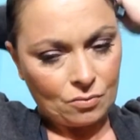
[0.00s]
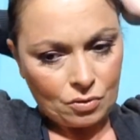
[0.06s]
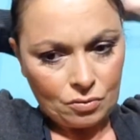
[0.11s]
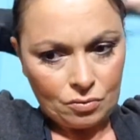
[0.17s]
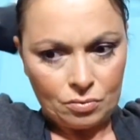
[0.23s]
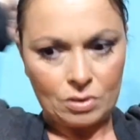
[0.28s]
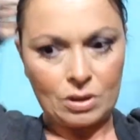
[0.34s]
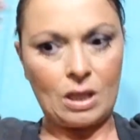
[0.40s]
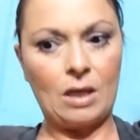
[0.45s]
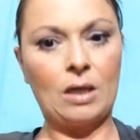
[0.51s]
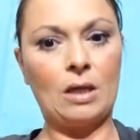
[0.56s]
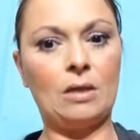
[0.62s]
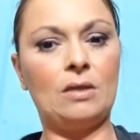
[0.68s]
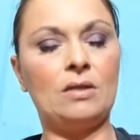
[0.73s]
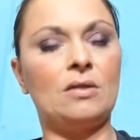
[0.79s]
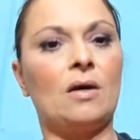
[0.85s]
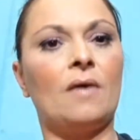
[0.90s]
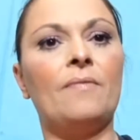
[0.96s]
well, can't
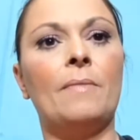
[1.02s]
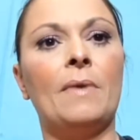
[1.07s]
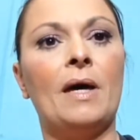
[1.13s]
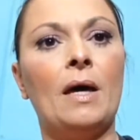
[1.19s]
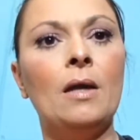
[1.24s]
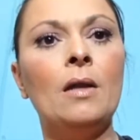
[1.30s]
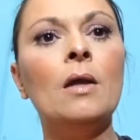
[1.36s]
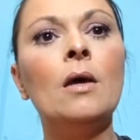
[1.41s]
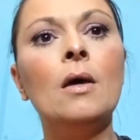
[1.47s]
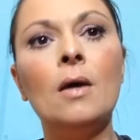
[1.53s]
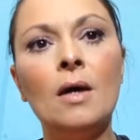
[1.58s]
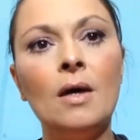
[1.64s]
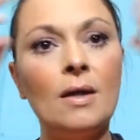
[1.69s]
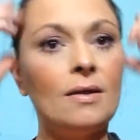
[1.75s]
get this off my head.